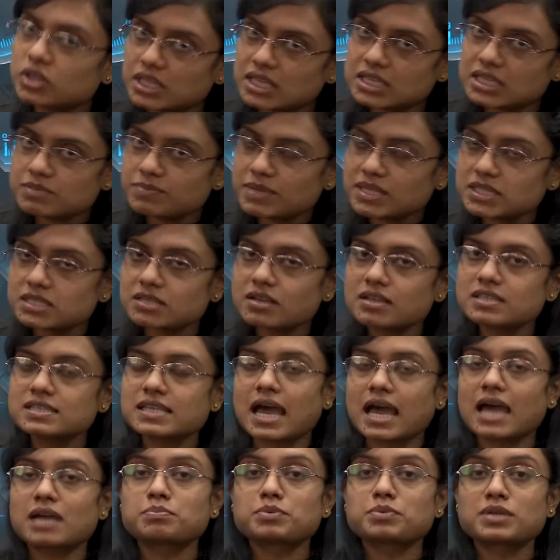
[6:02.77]
these meters
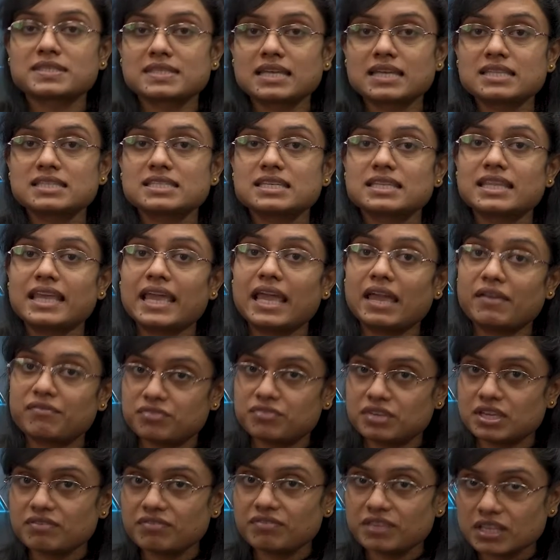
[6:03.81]
are present in
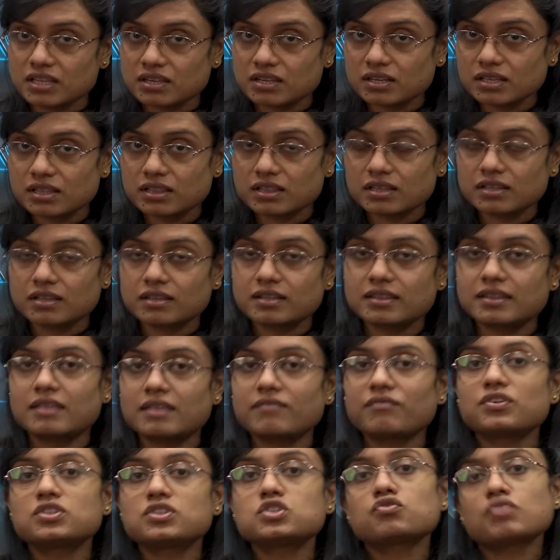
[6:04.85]
every vehicle
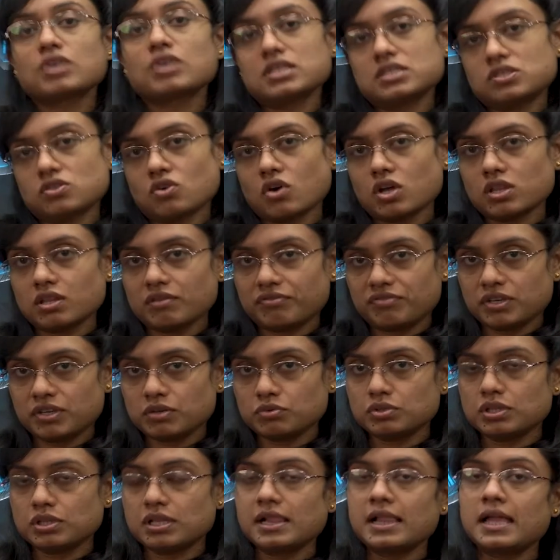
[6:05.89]
which runs on a
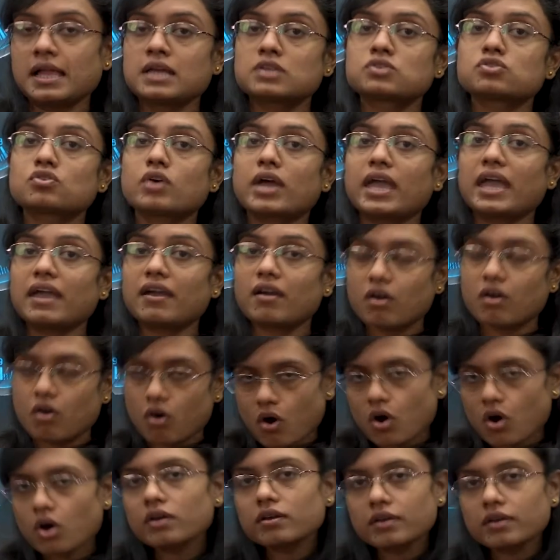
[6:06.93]
fuel. So,
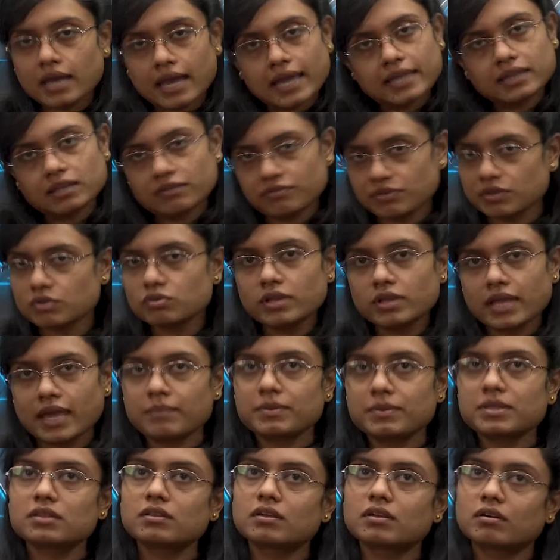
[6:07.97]
or any fuel,
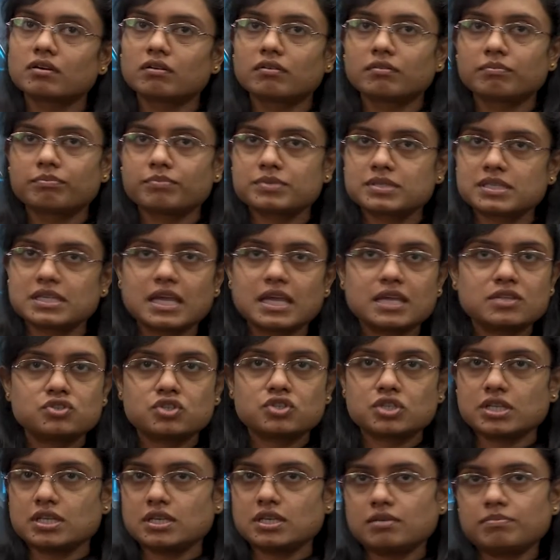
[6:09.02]

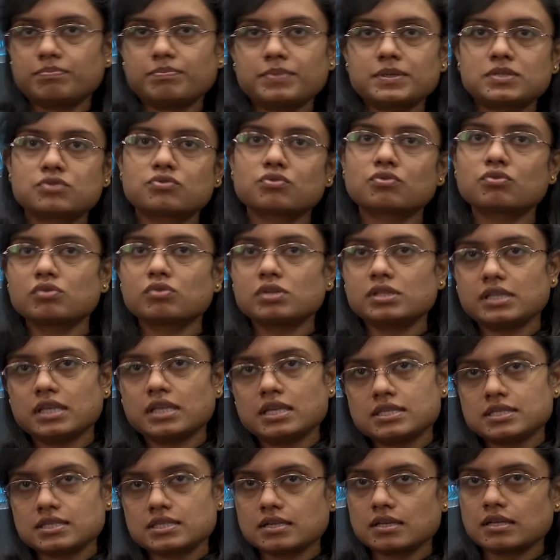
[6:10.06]
CNG, petrol,
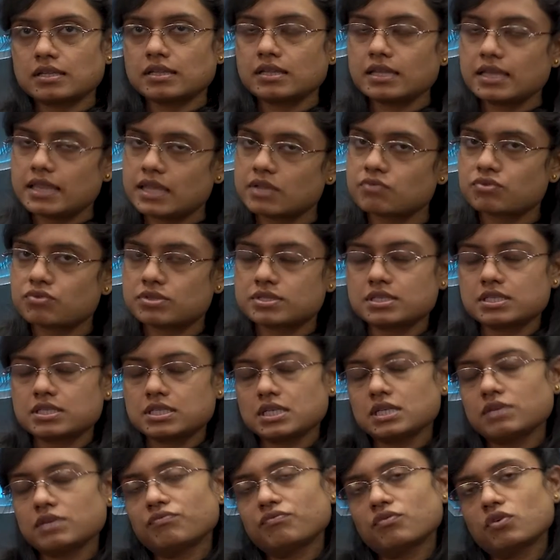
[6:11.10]
diesel,
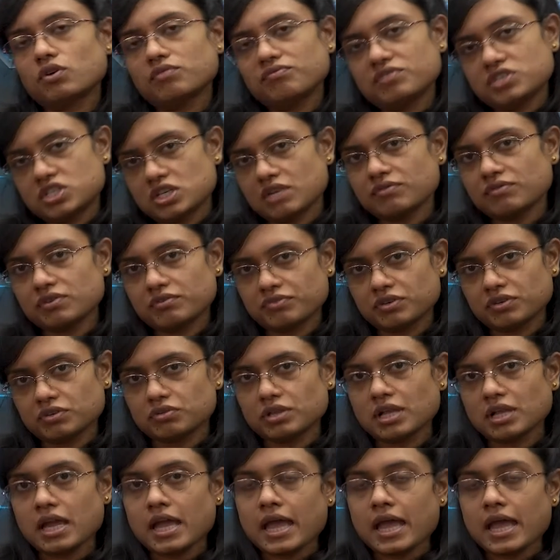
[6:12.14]
electricity, on whichever fuel.